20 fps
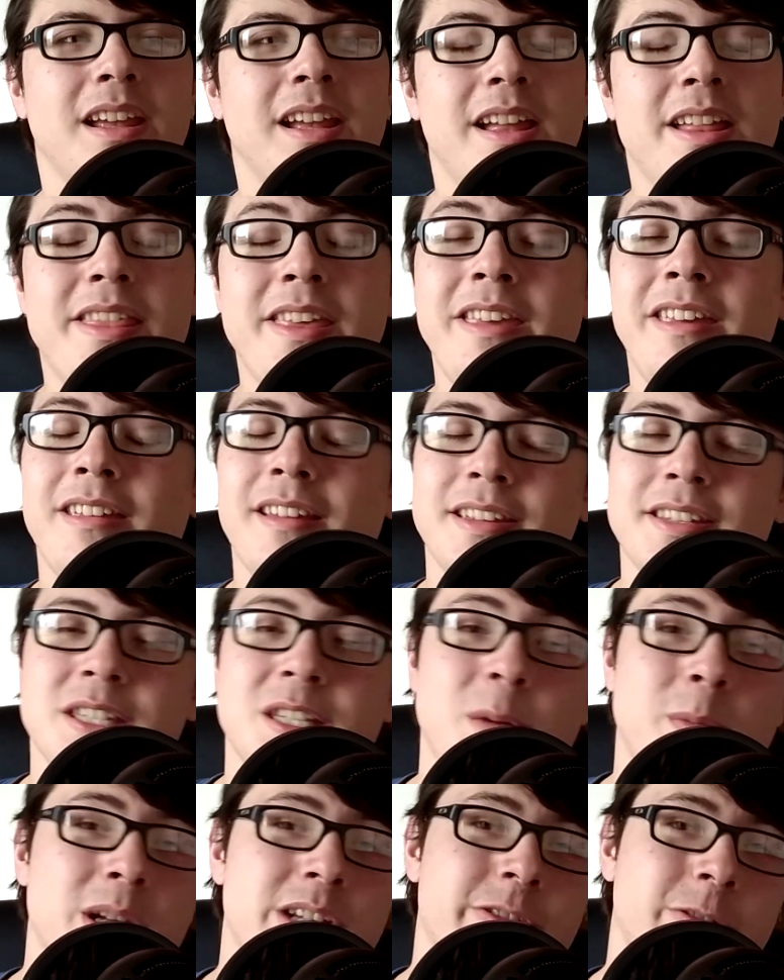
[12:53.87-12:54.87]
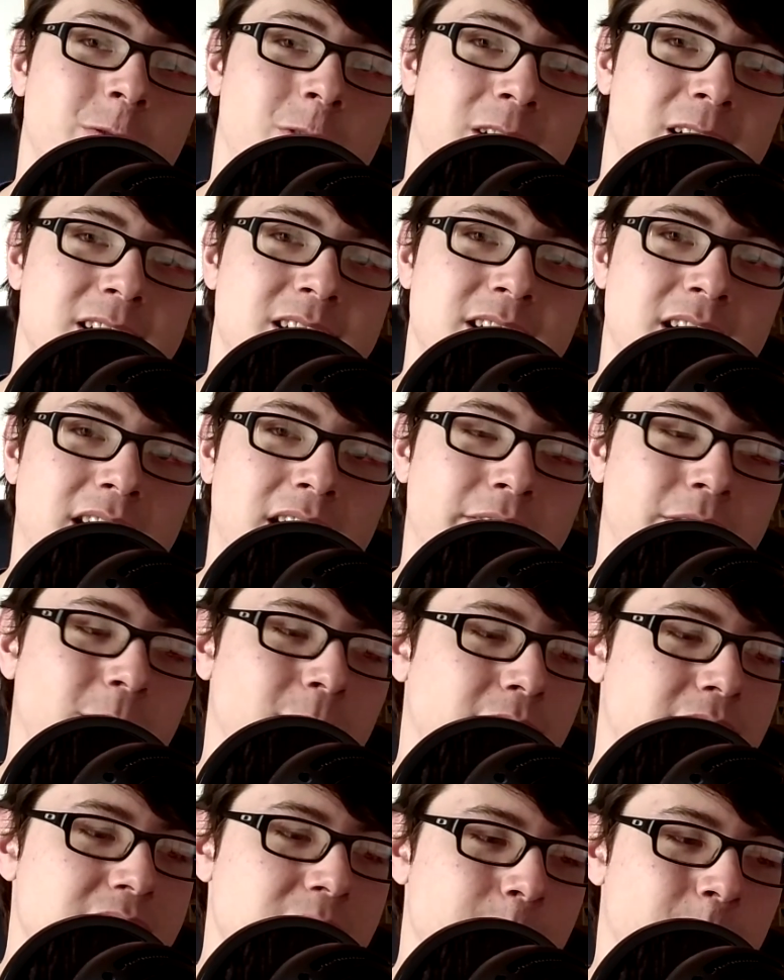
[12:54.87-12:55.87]
Thank you guys so much for watching. If you
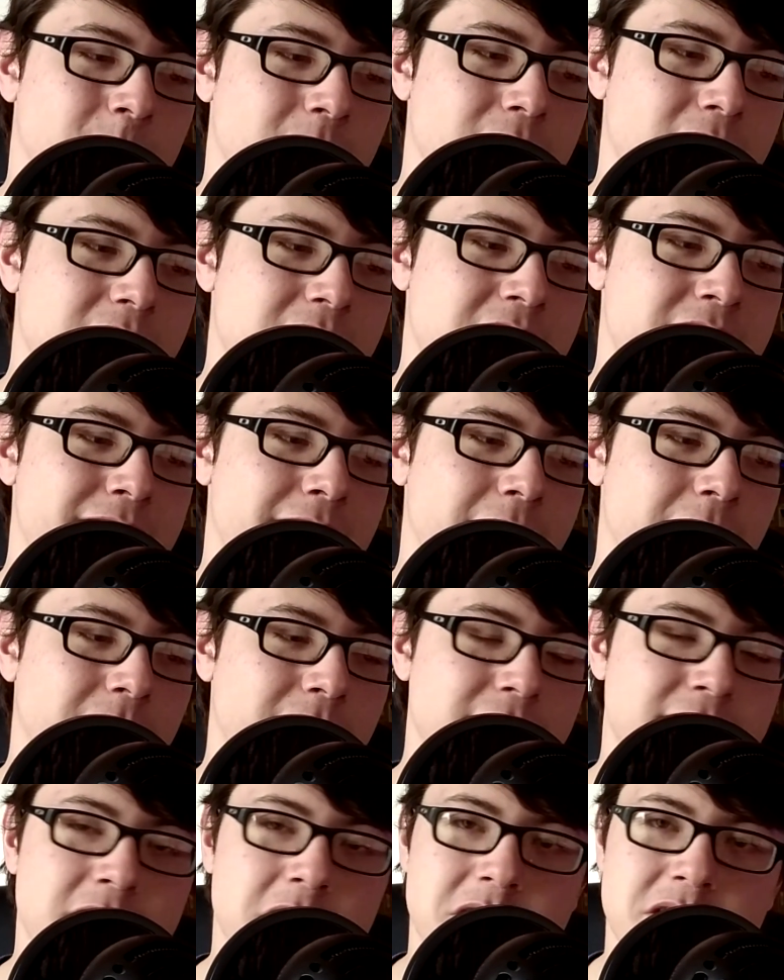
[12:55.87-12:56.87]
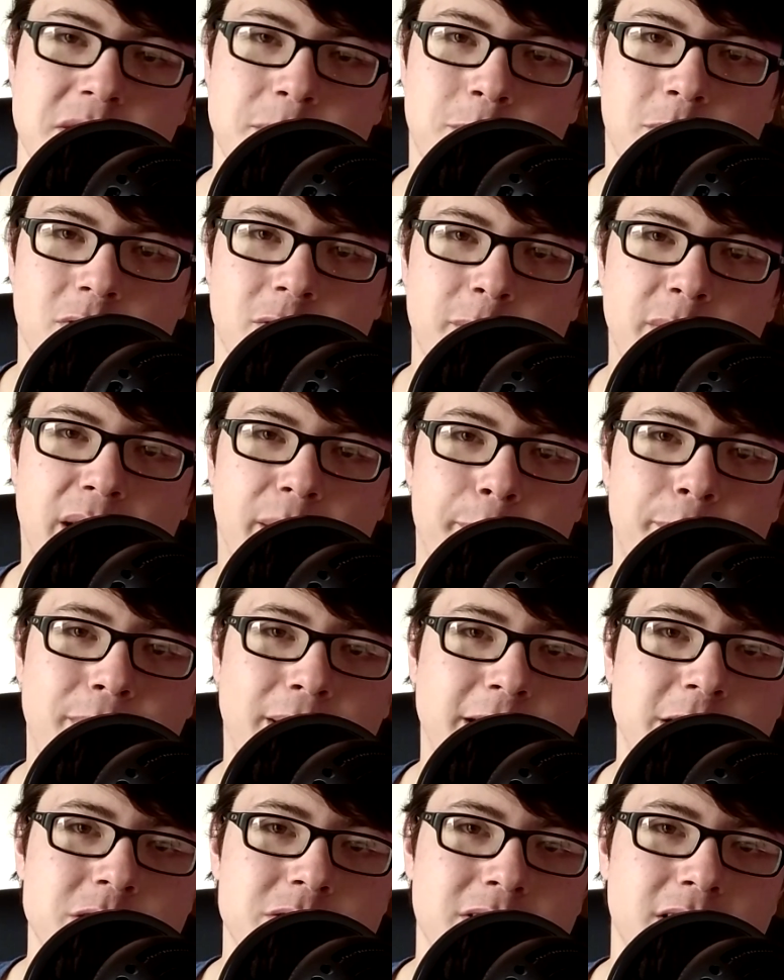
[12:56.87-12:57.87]
want to support this channel, consider supporting me on
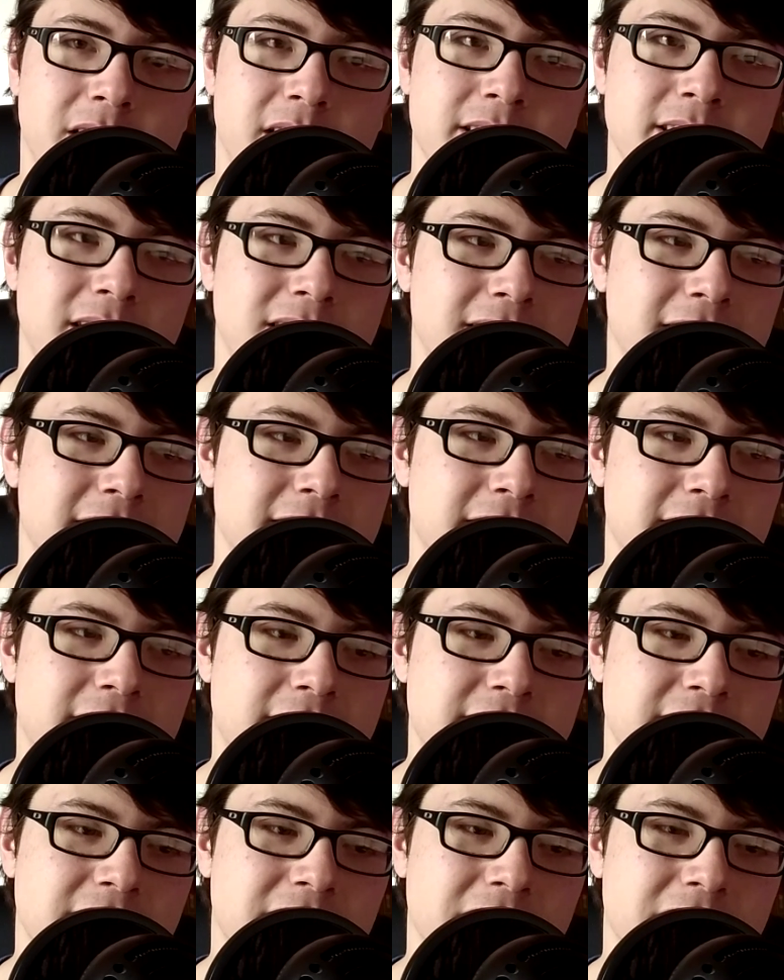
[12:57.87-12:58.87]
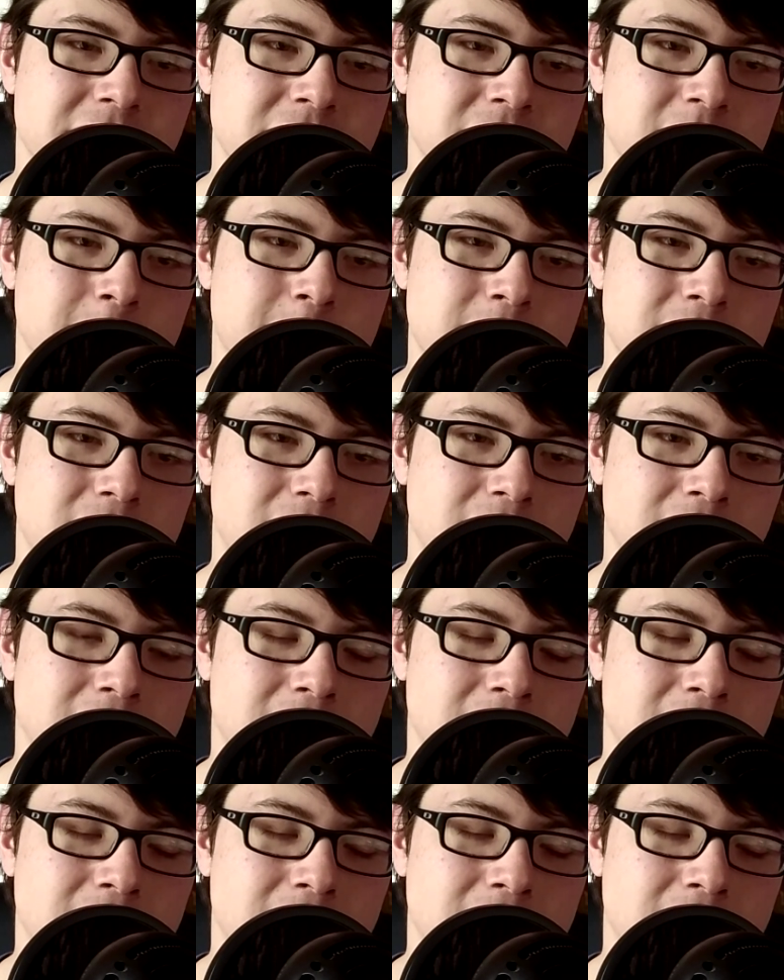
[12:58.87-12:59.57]
Patreon. The link to that's in the description.